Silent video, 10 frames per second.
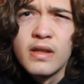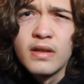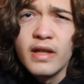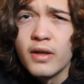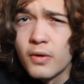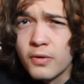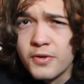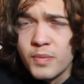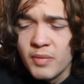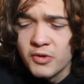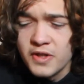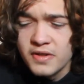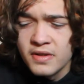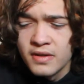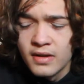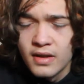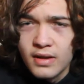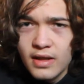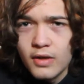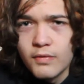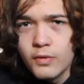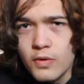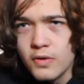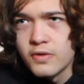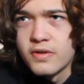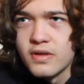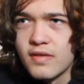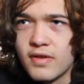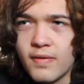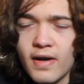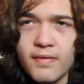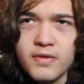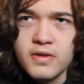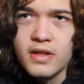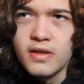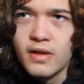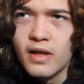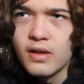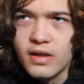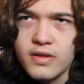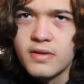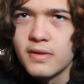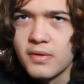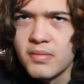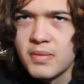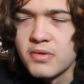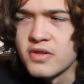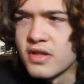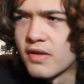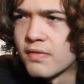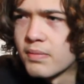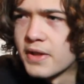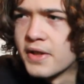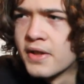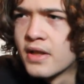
kind of holds memories. Now, of course, even if after you get your hair cut, you still remember stuff, but